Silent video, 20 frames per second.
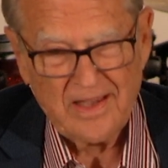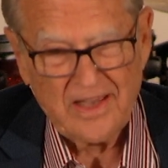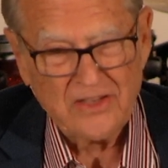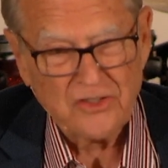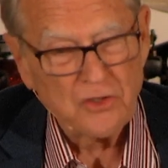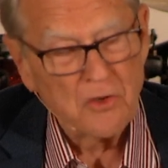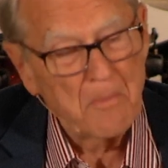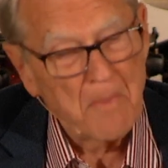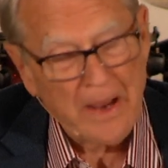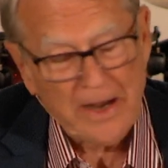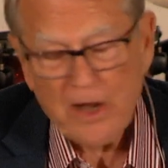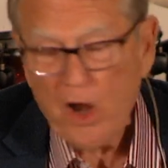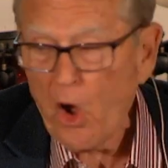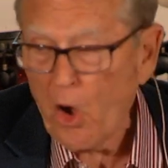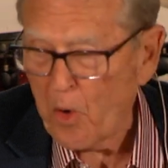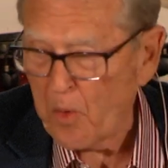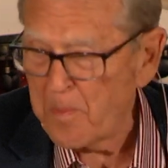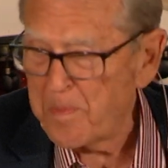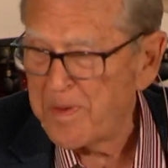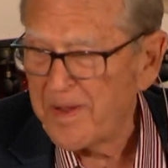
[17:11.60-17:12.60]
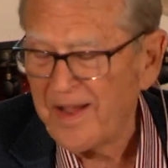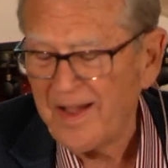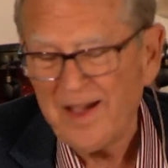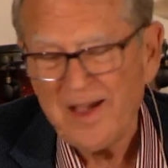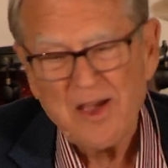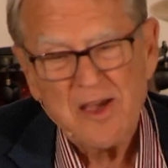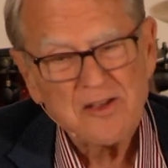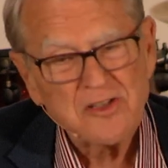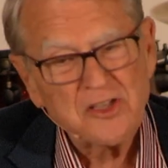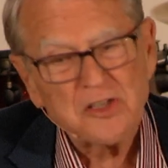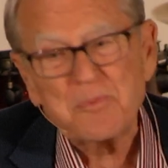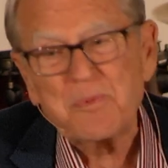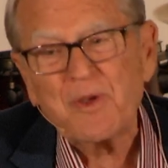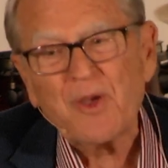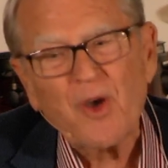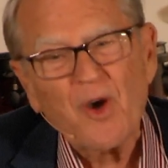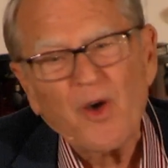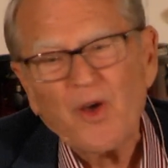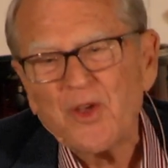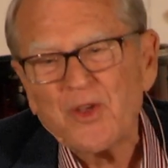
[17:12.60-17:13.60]
as you might hope just
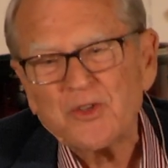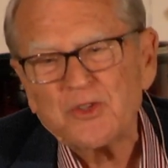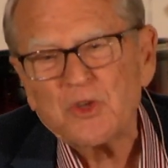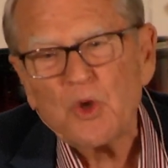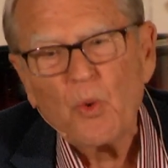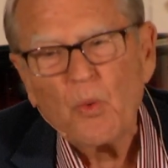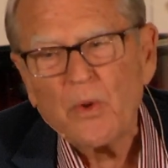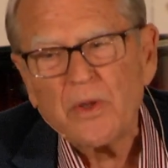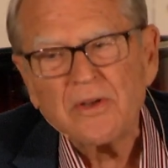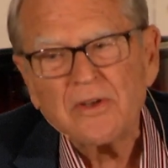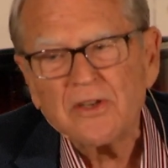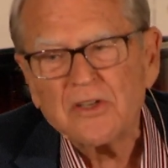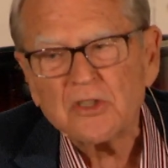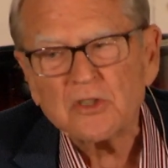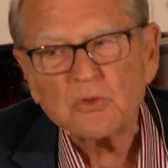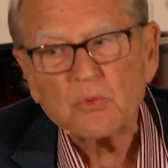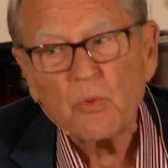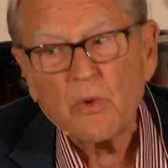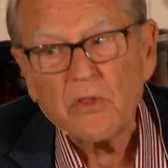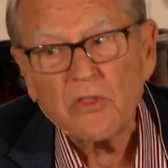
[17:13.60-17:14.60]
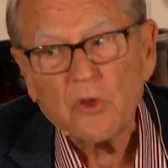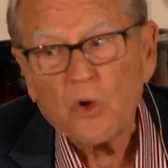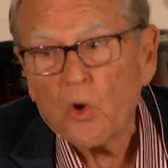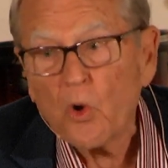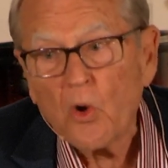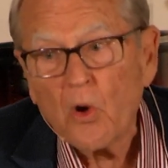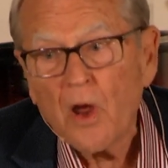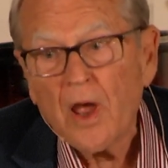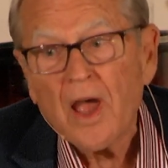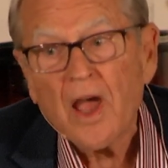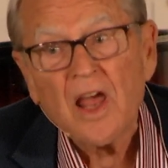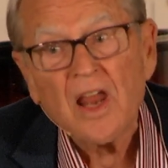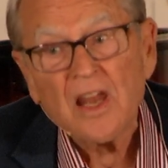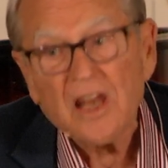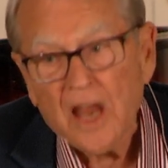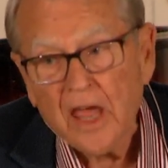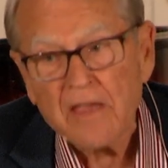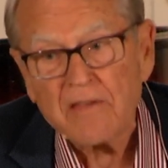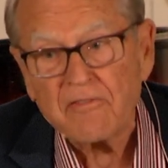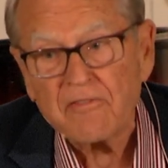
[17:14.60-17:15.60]
because you witness with your
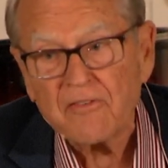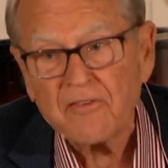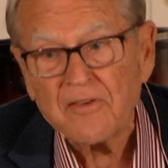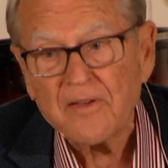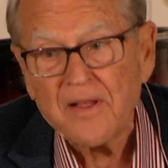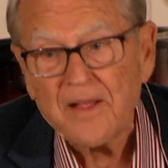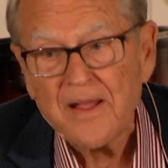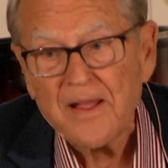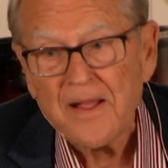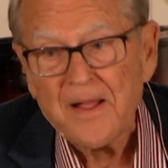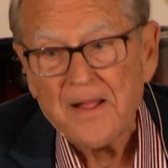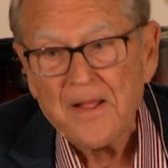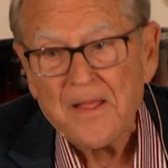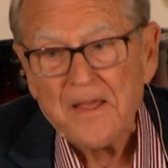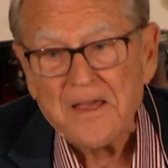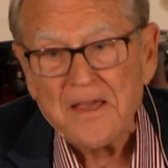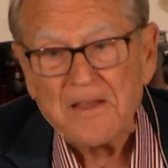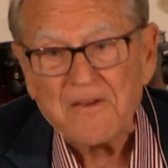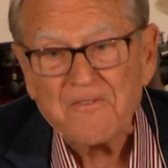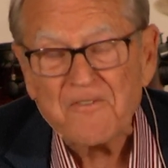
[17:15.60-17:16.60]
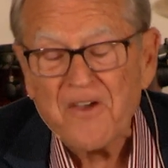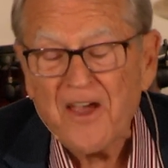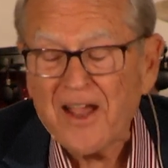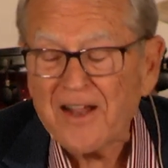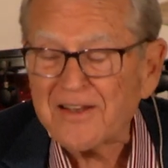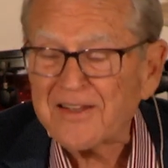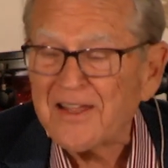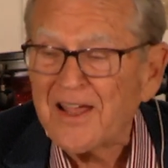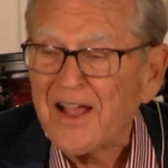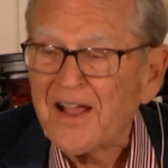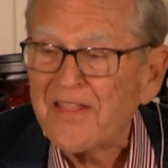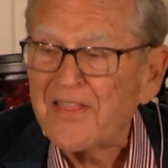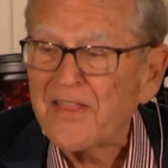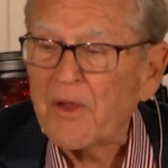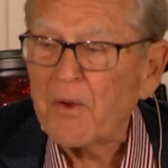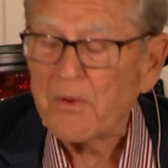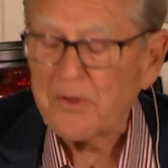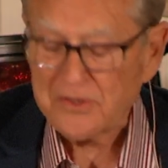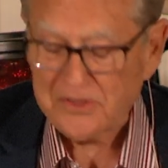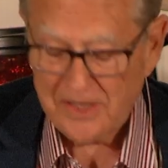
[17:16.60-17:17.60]
life. In fact,
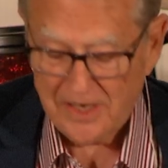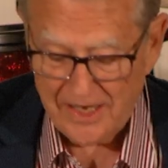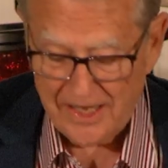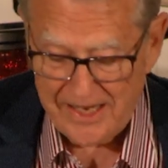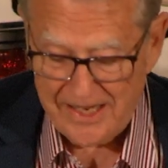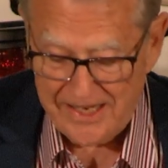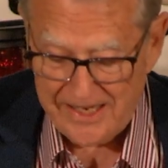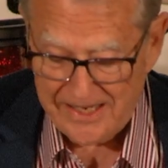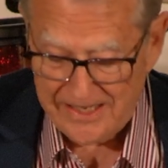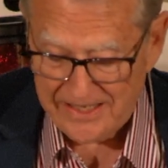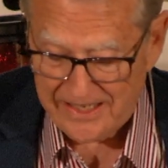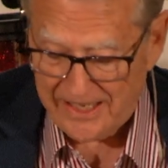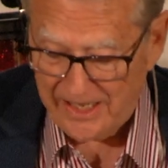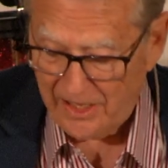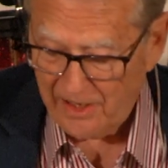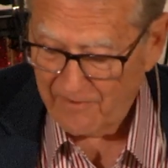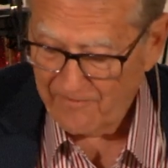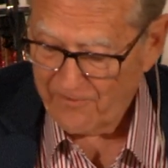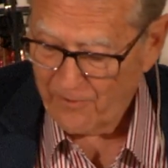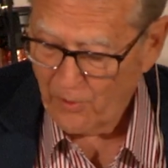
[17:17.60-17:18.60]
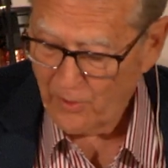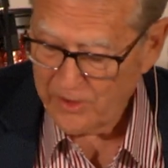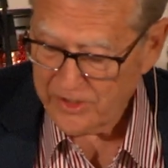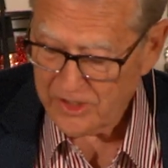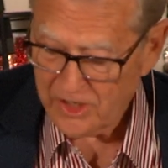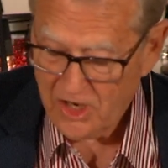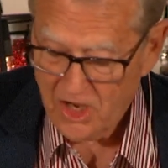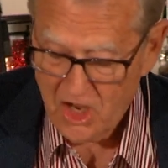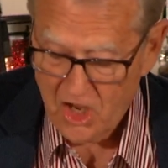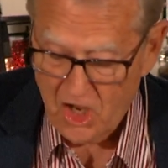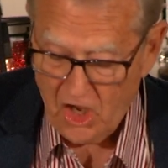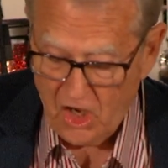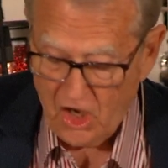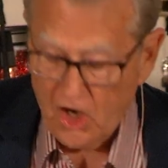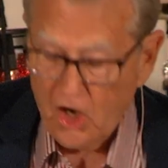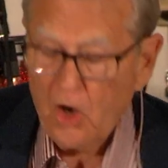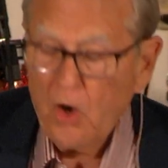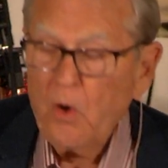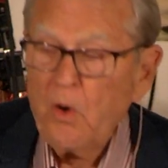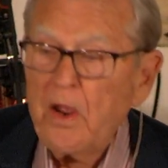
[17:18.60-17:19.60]
there was a lady in California
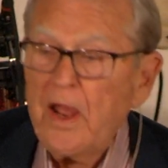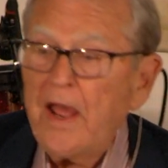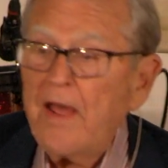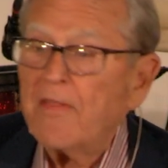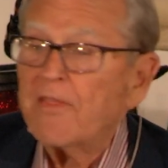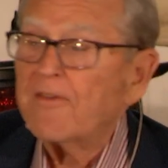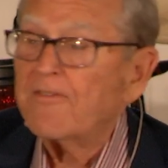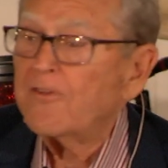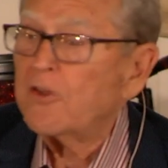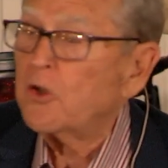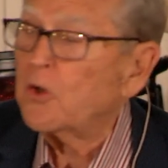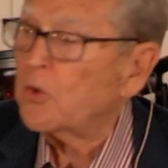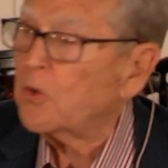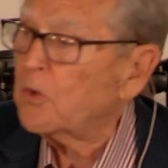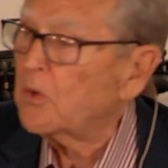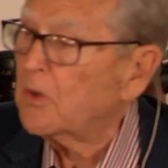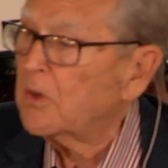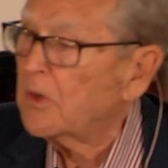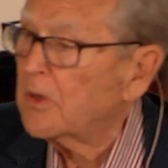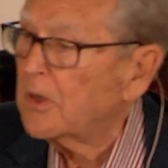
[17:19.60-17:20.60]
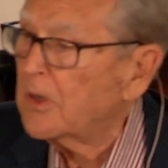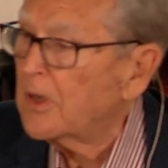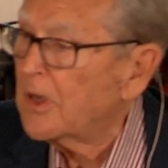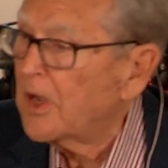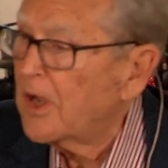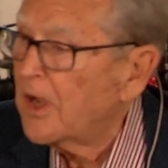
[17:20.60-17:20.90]
who had the view